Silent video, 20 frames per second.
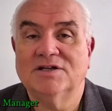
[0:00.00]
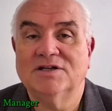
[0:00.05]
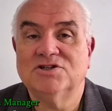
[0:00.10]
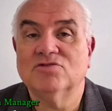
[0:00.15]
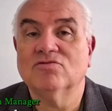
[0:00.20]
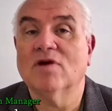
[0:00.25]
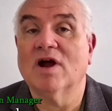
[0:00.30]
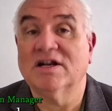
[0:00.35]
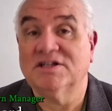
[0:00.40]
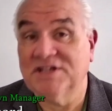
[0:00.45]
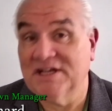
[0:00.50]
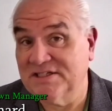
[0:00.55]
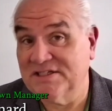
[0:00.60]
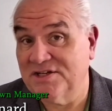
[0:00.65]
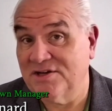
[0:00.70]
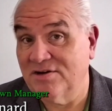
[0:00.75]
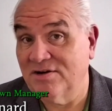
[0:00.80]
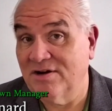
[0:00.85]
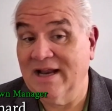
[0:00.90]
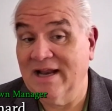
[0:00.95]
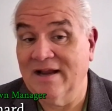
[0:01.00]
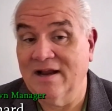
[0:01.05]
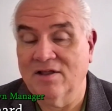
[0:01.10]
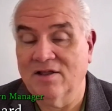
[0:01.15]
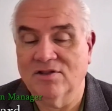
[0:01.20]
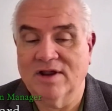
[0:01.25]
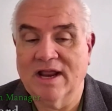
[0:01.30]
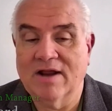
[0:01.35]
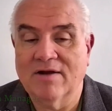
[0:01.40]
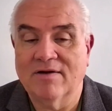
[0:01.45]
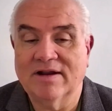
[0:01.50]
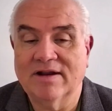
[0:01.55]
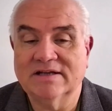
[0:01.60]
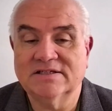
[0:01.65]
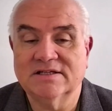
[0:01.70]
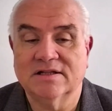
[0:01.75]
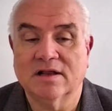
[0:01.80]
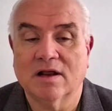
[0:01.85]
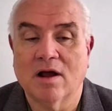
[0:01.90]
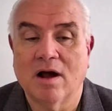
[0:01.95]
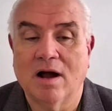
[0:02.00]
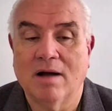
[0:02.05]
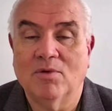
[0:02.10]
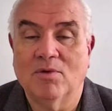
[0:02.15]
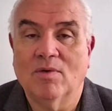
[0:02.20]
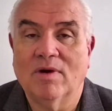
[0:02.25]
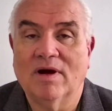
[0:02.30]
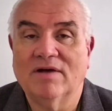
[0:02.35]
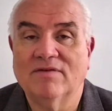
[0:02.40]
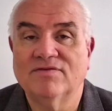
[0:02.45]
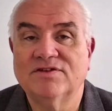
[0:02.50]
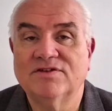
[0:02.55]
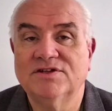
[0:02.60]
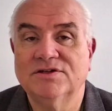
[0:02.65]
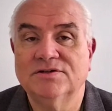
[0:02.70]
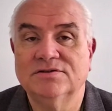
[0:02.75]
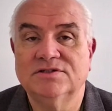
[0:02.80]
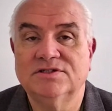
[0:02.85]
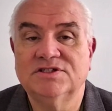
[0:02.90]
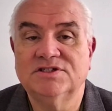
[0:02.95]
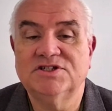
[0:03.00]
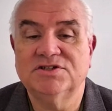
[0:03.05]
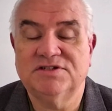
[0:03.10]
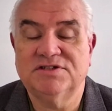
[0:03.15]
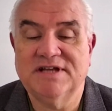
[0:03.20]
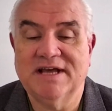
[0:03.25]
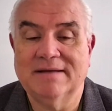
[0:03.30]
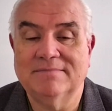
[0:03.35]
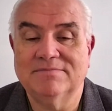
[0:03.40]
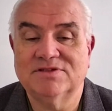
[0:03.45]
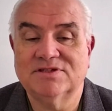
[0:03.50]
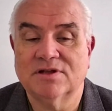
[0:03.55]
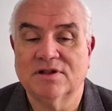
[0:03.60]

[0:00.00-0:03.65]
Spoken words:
to Rochester and other areas of the Commonwealth to tip.